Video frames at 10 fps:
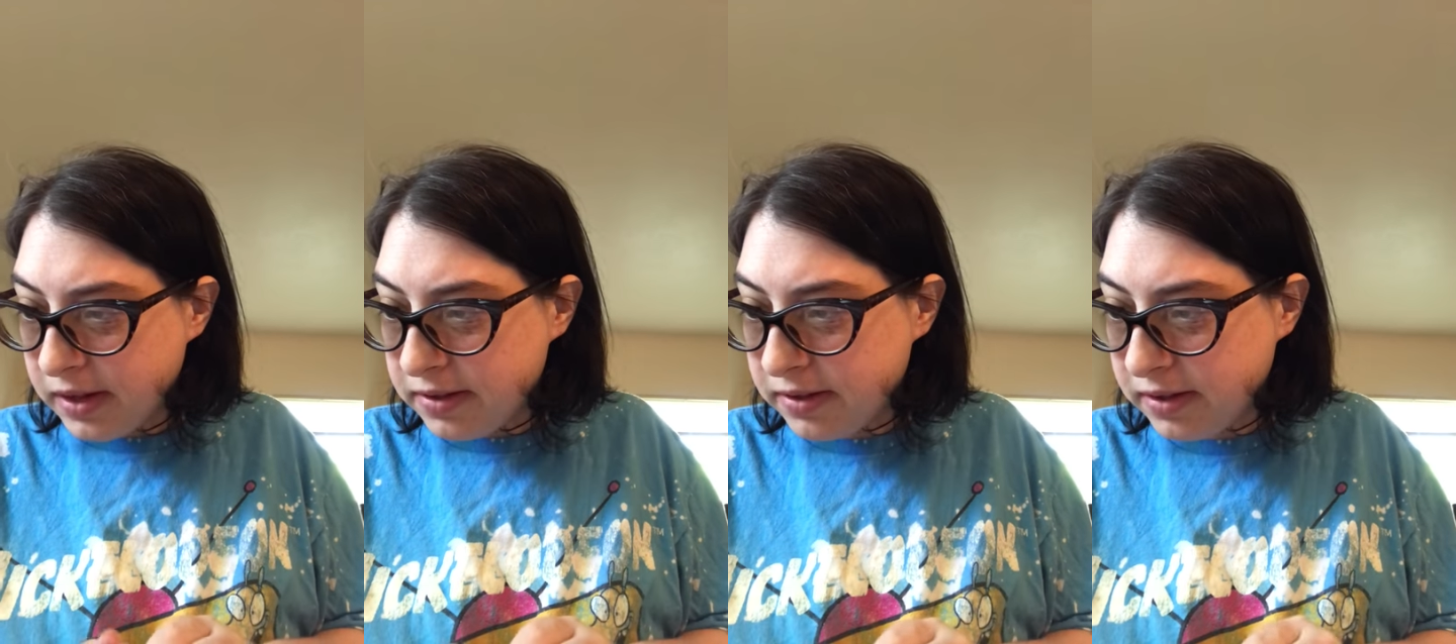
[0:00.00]

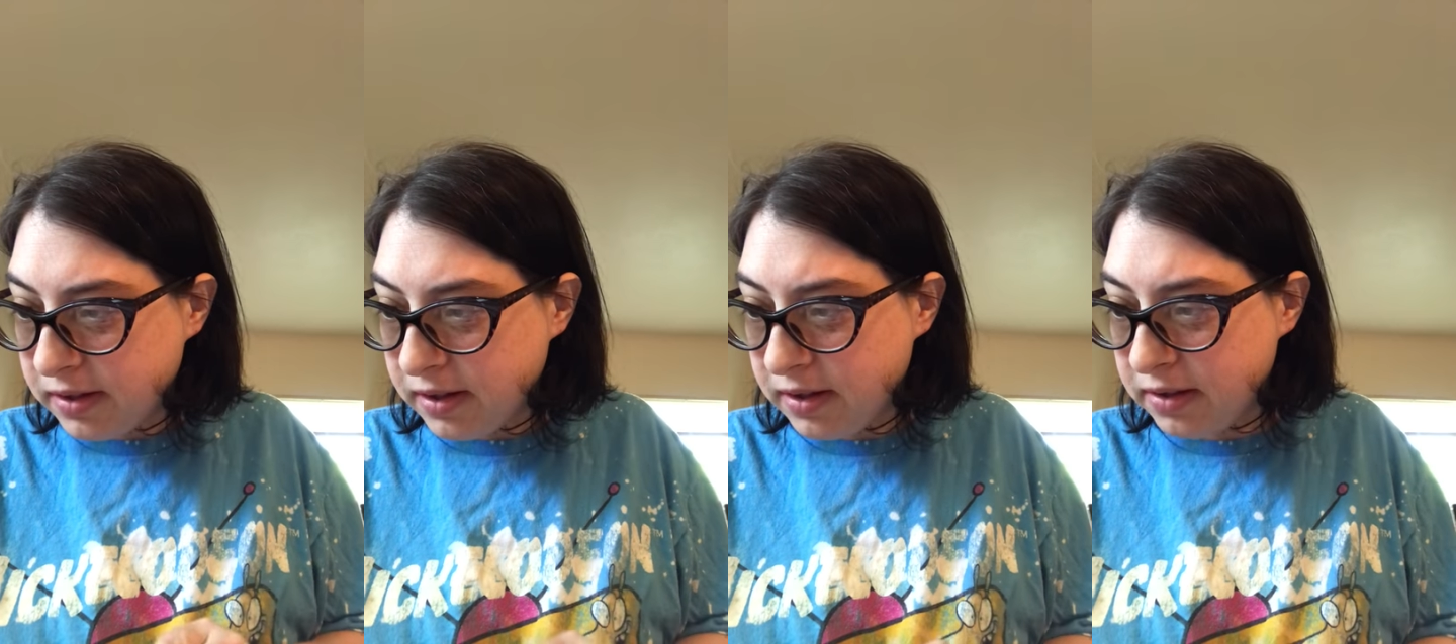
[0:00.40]

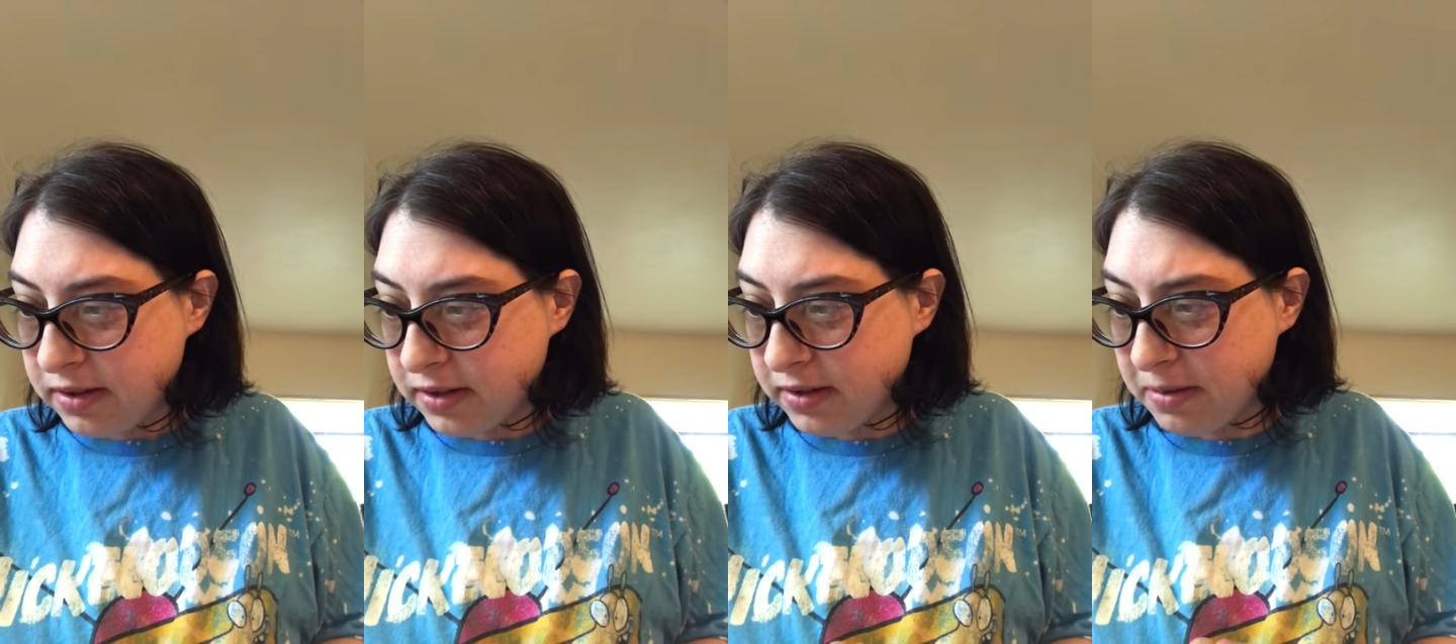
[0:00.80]
Is
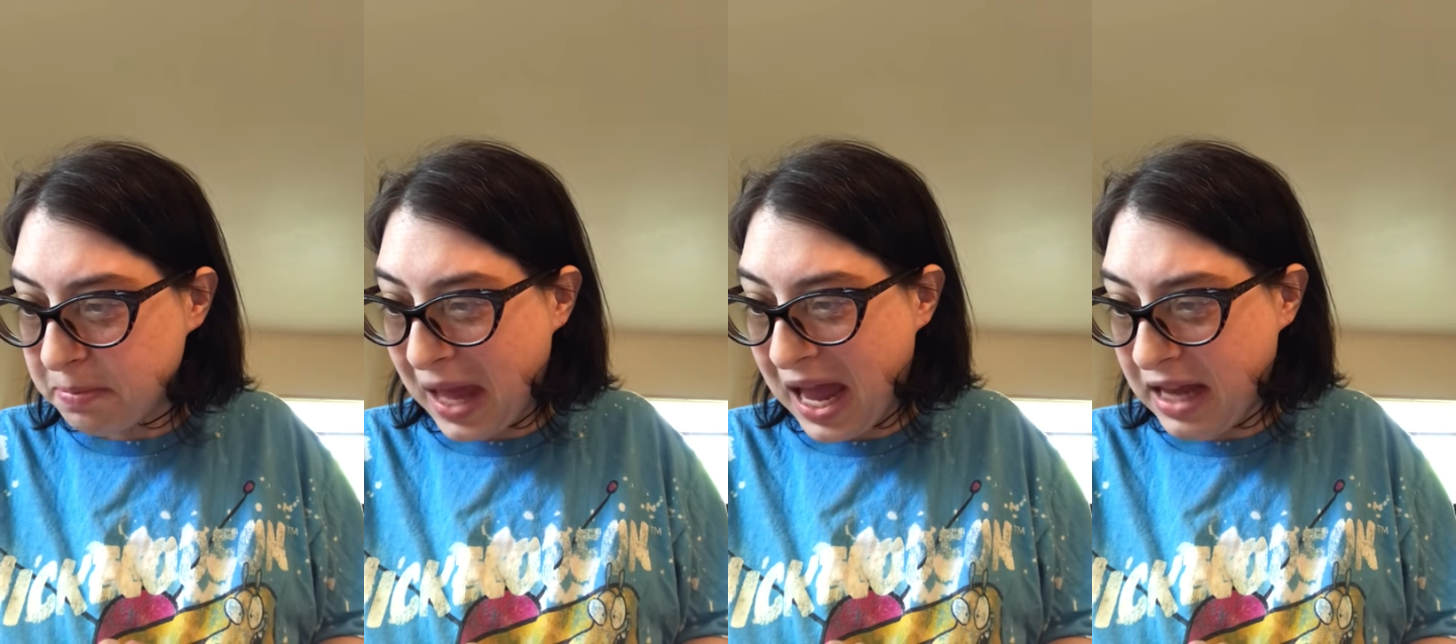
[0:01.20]
this a
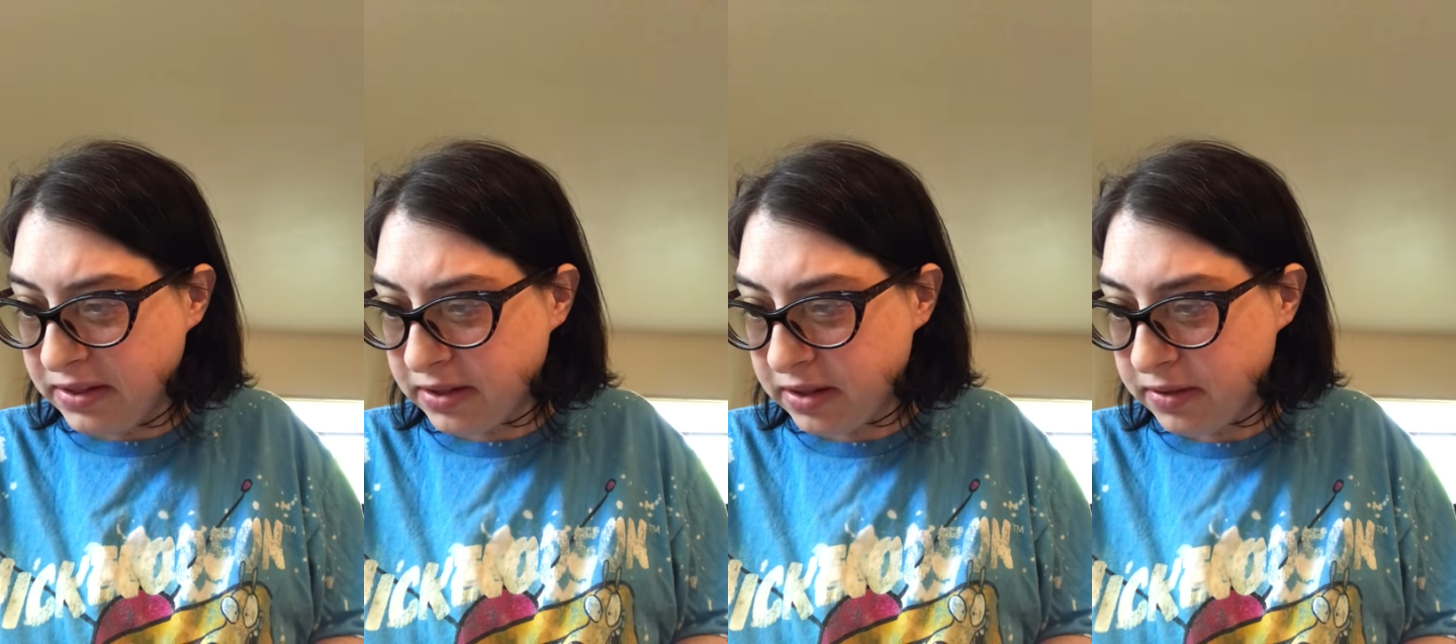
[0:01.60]

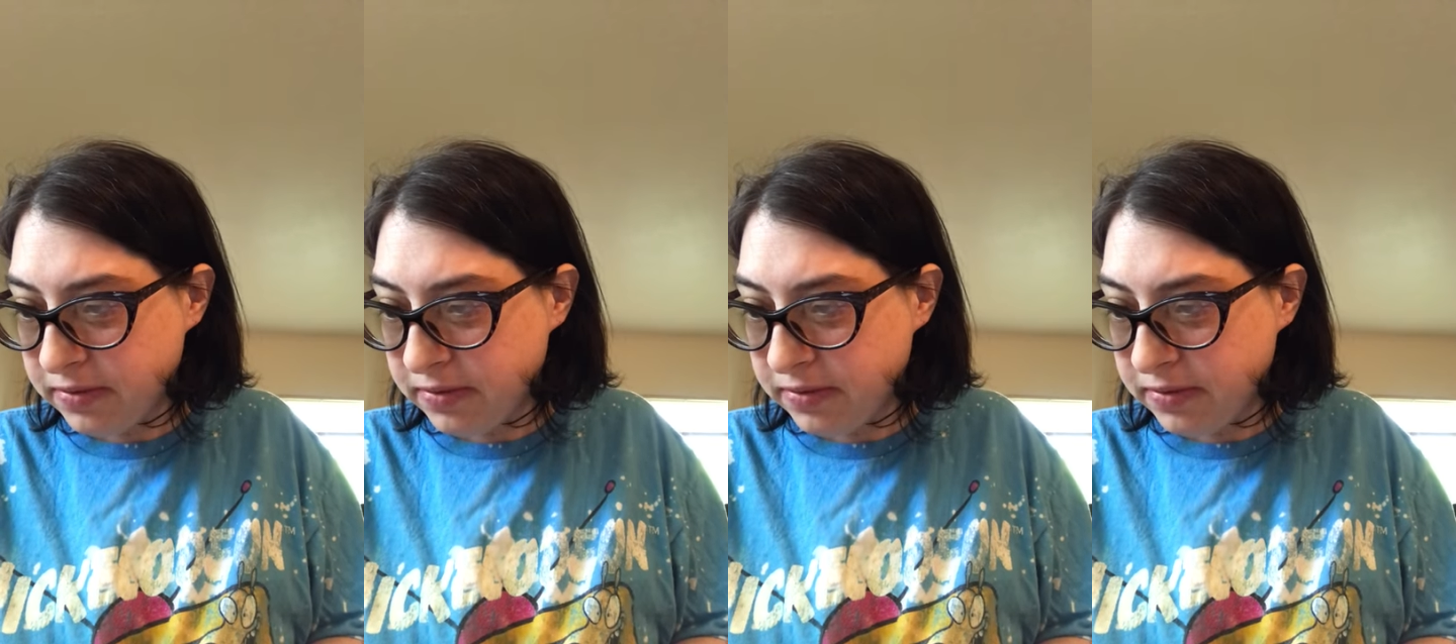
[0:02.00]
mask?